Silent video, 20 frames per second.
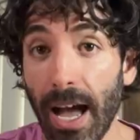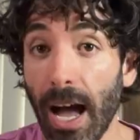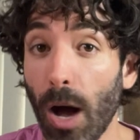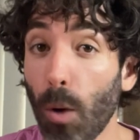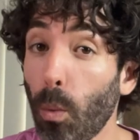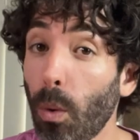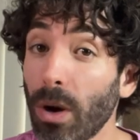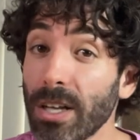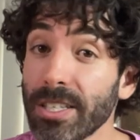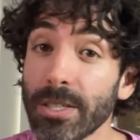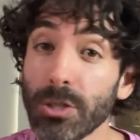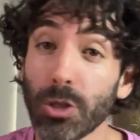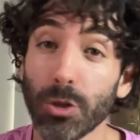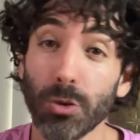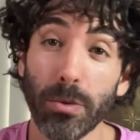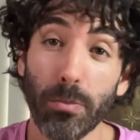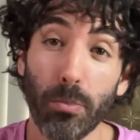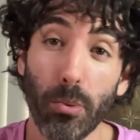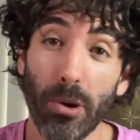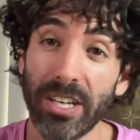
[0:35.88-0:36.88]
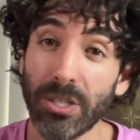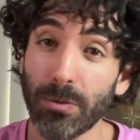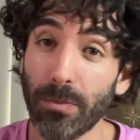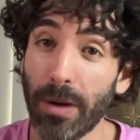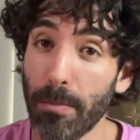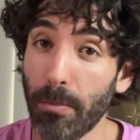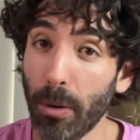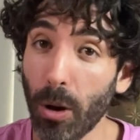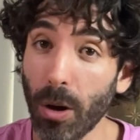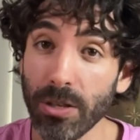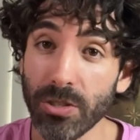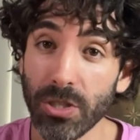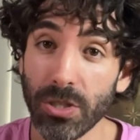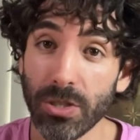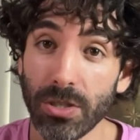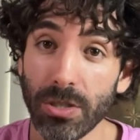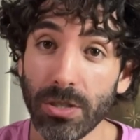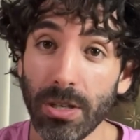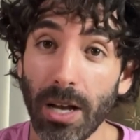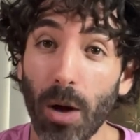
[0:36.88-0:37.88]
I wanted to impress my
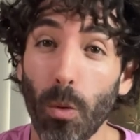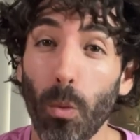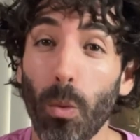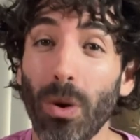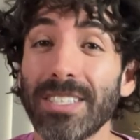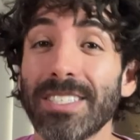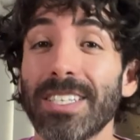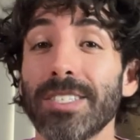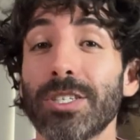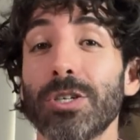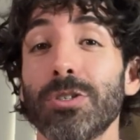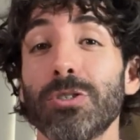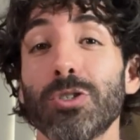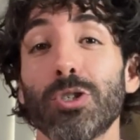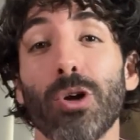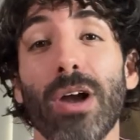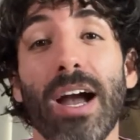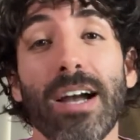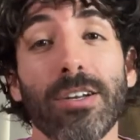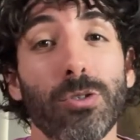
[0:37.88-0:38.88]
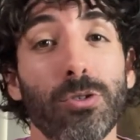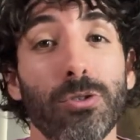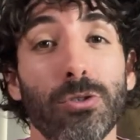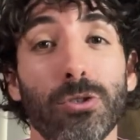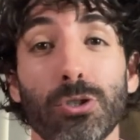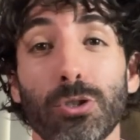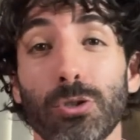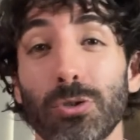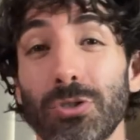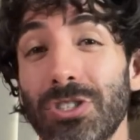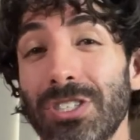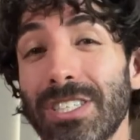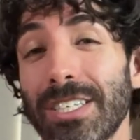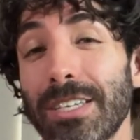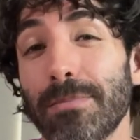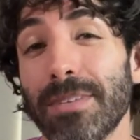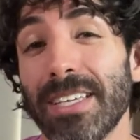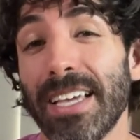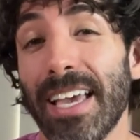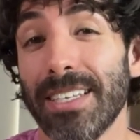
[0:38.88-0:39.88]
boss. I wanted contractors to
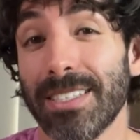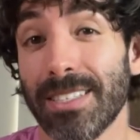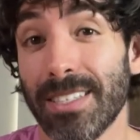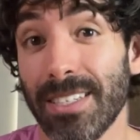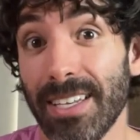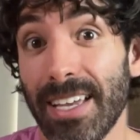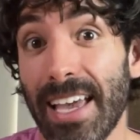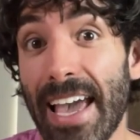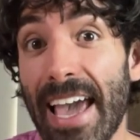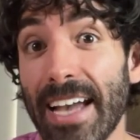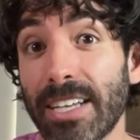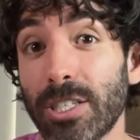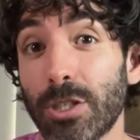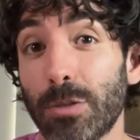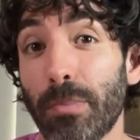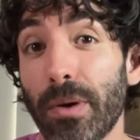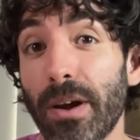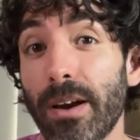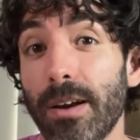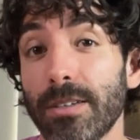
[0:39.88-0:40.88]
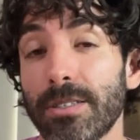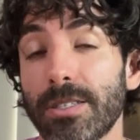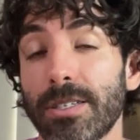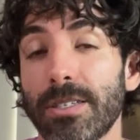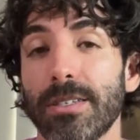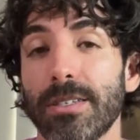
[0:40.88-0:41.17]
see me as the expert.